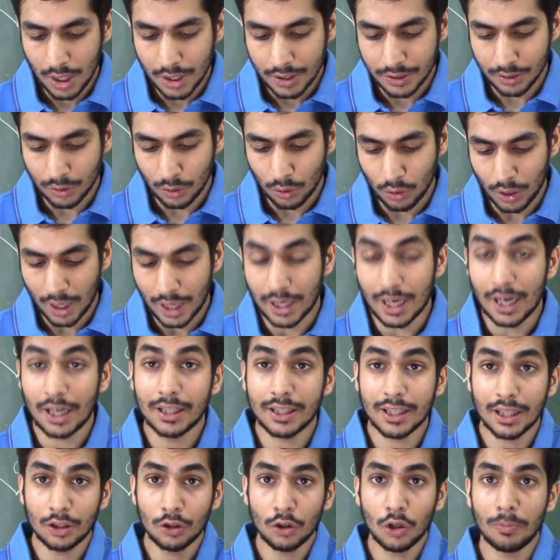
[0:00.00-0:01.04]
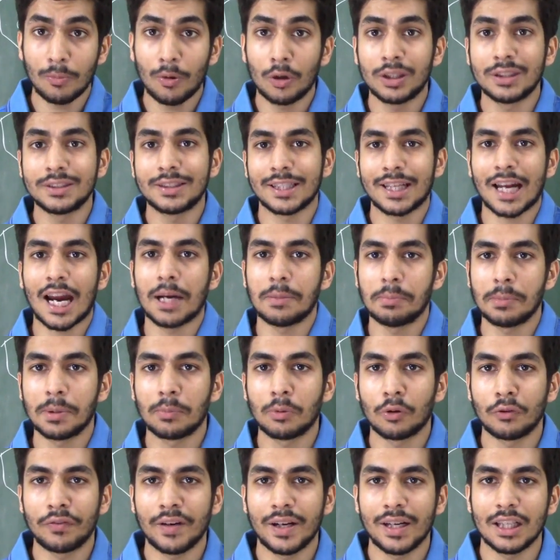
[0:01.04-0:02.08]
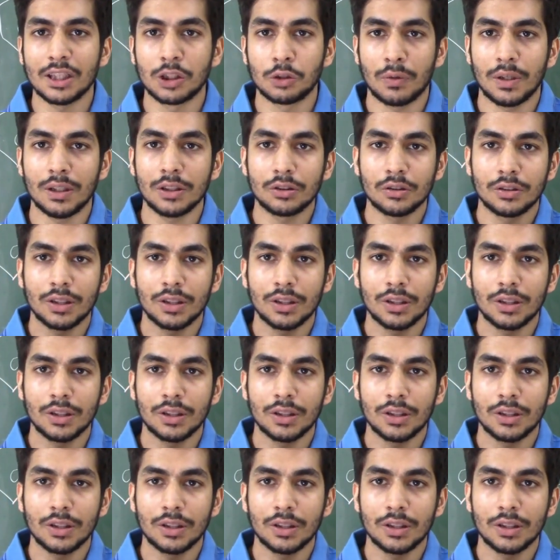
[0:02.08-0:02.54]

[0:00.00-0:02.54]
So, and I'll tell you about his academic profile as well,